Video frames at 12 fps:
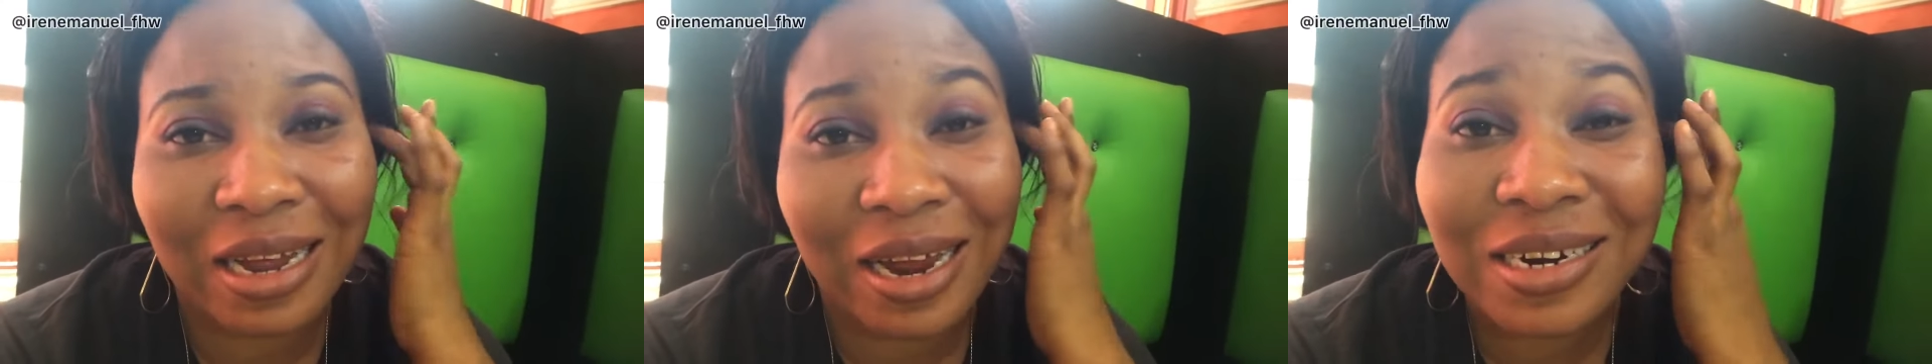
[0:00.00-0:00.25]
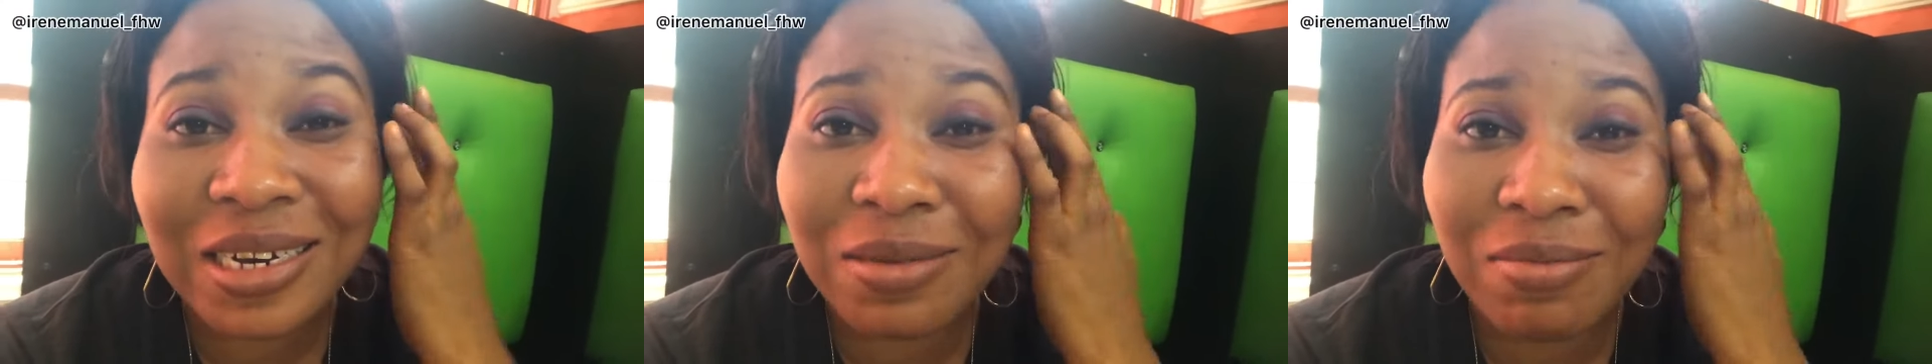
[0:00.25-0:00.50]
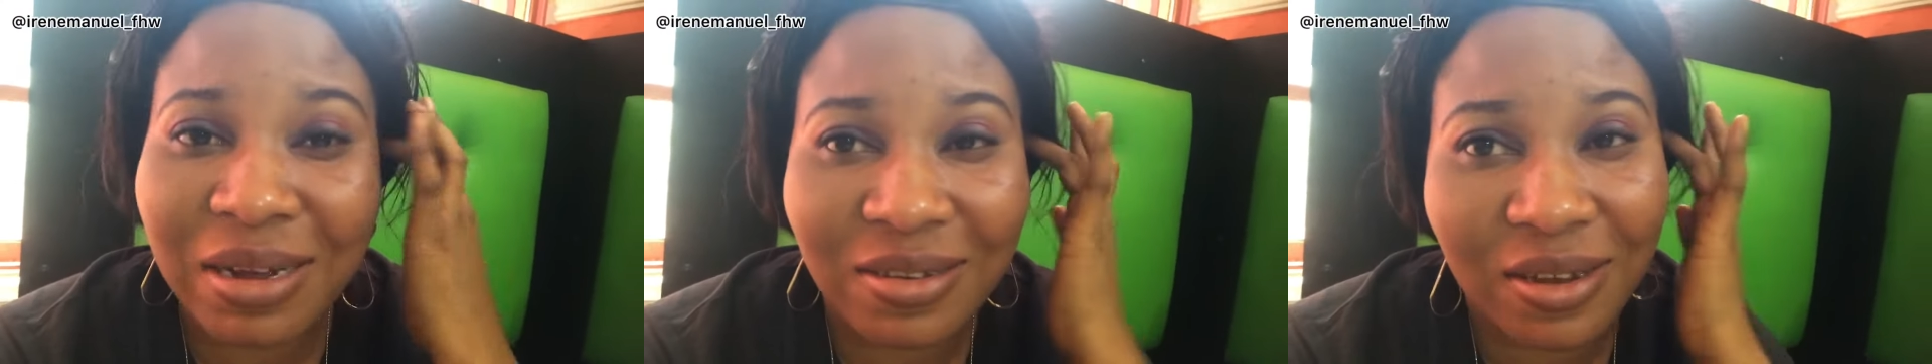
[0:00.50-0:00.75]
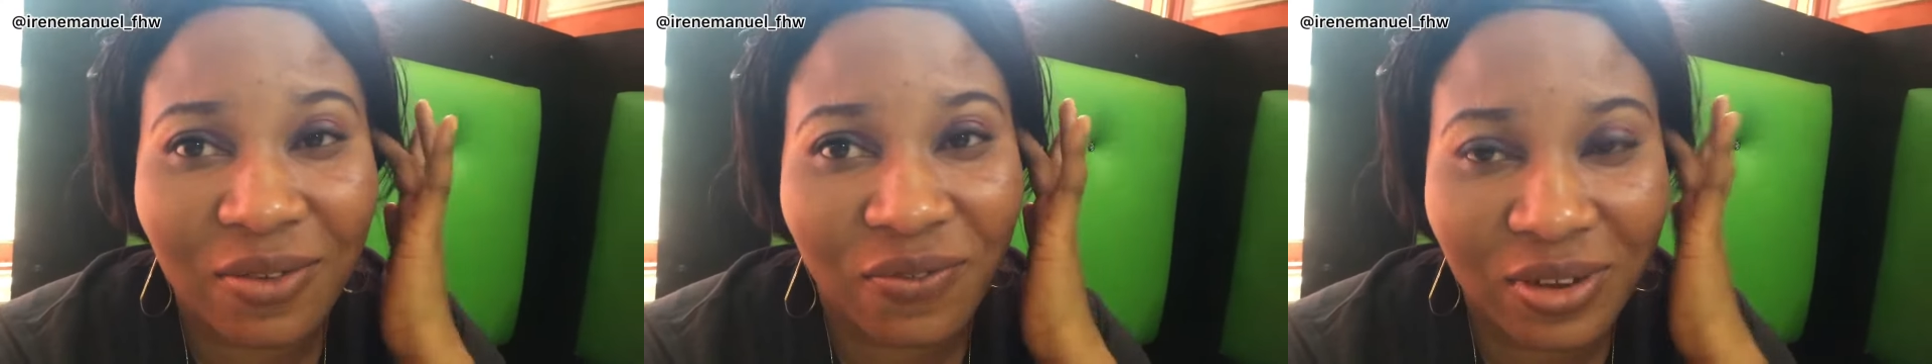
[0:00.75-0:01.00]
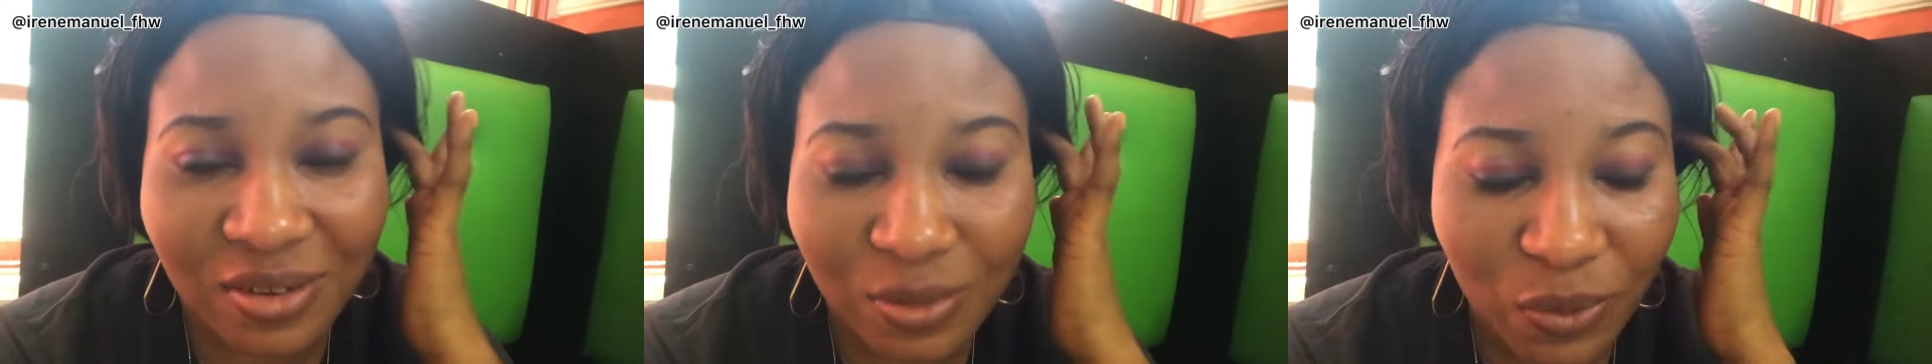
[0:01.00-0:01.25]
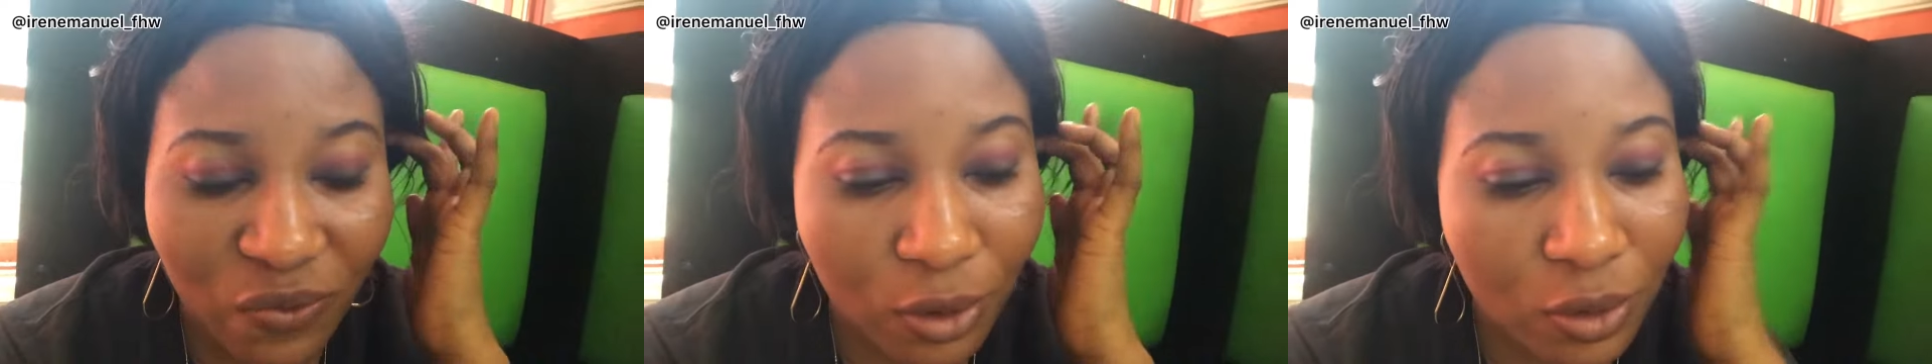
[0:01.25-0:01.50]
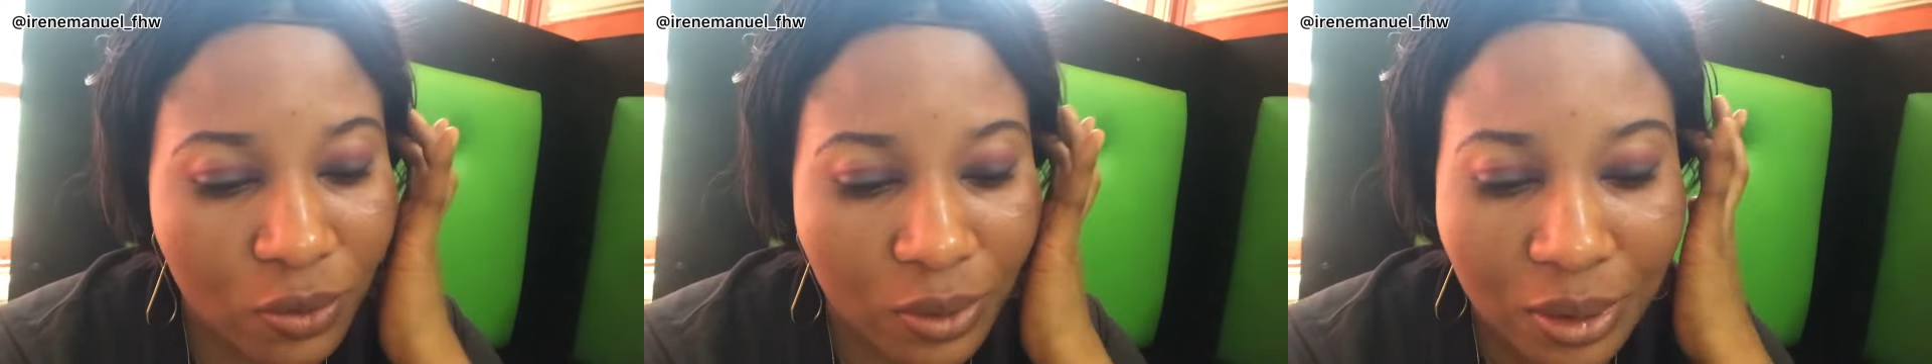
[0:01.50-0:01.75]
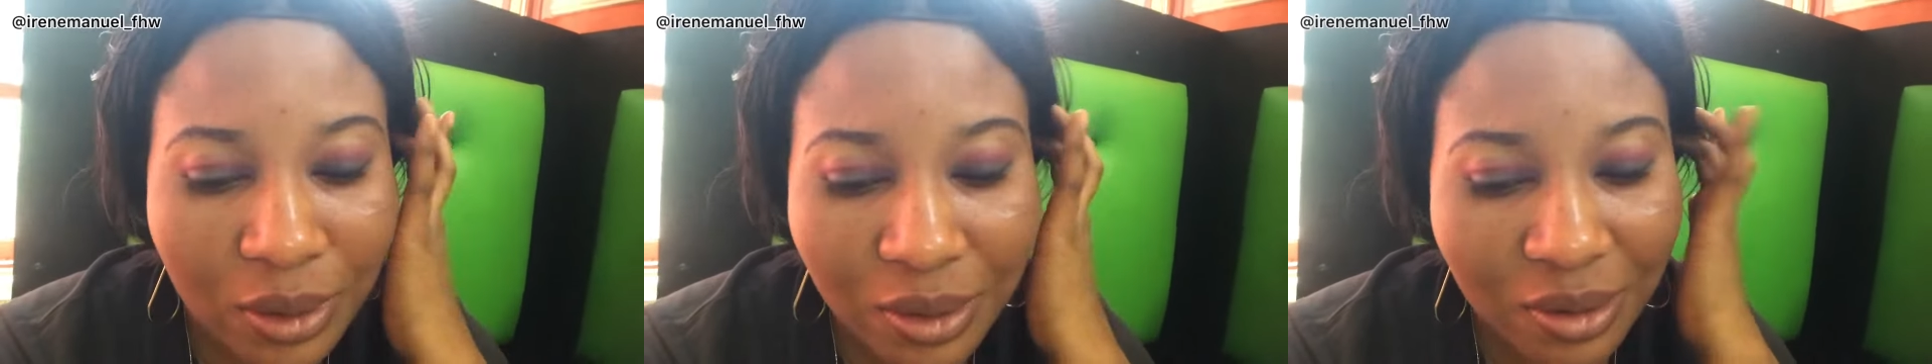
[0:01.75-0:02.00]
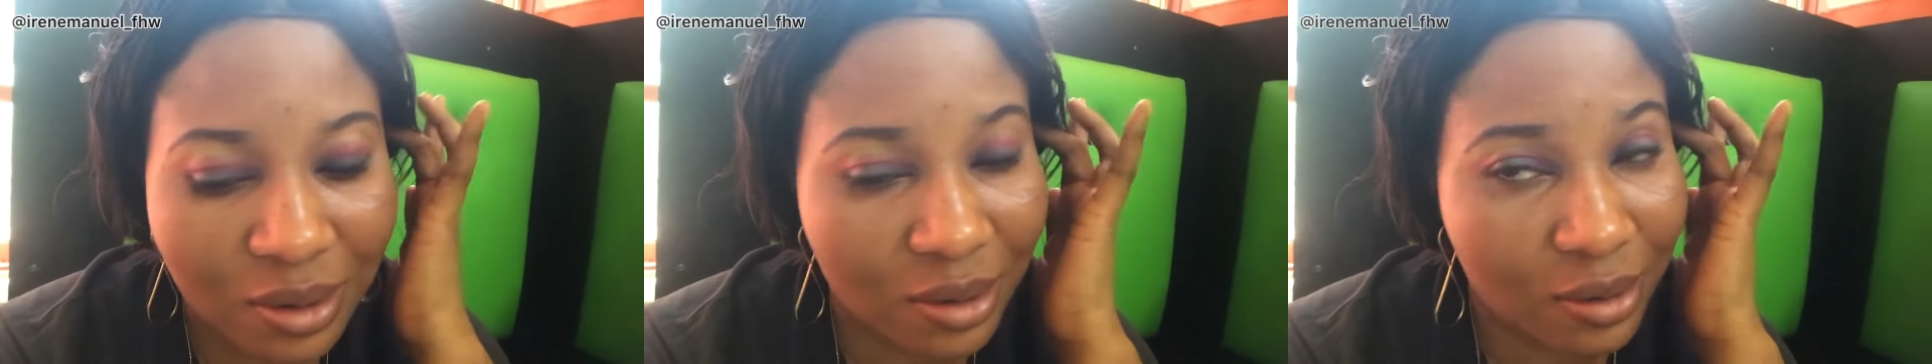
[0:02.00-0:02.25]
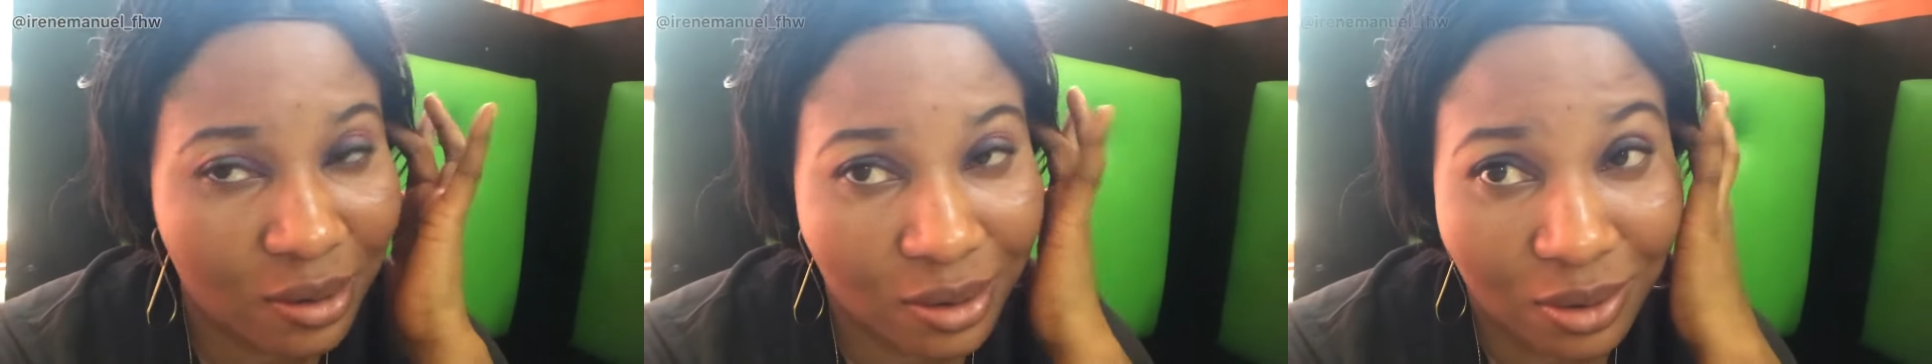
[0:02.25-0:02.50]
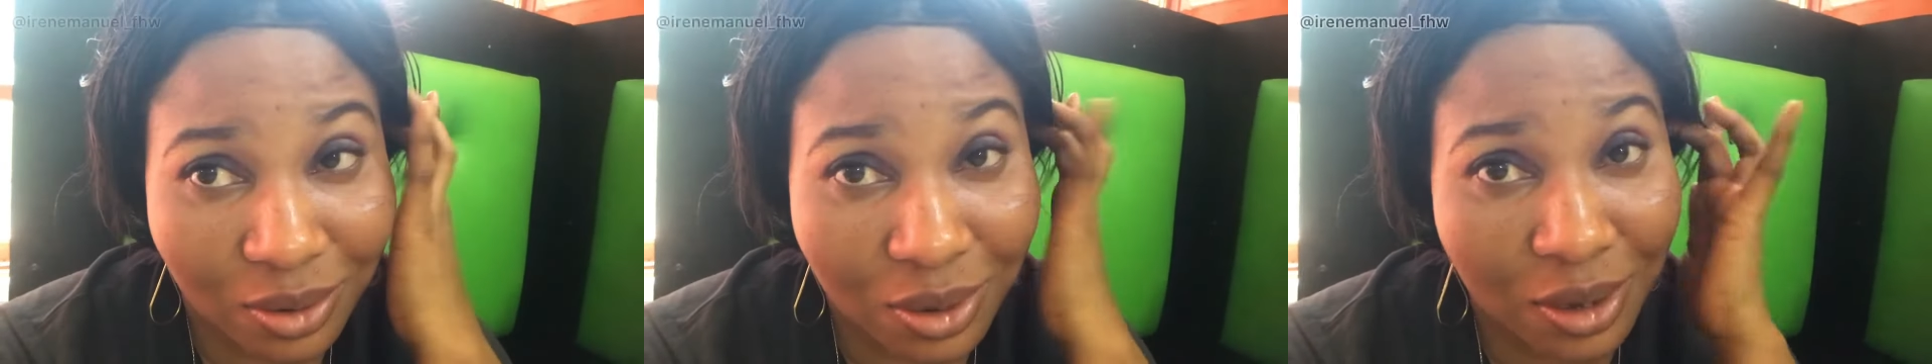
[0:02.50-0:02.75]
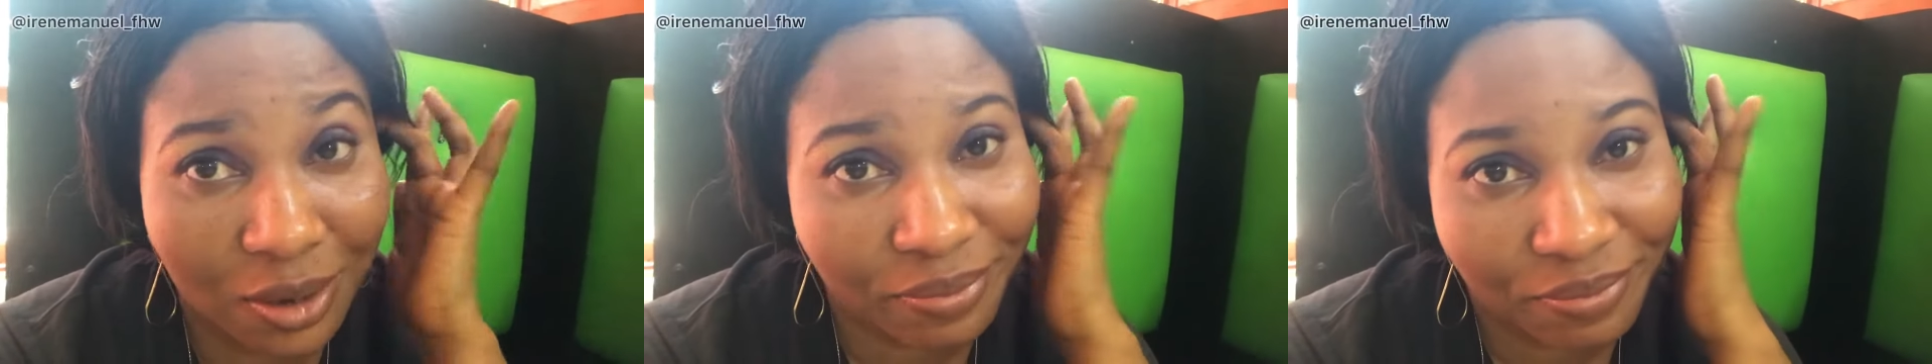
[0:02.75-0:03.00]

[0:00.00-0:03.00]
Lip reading: arranging myself first before doing things. Okay.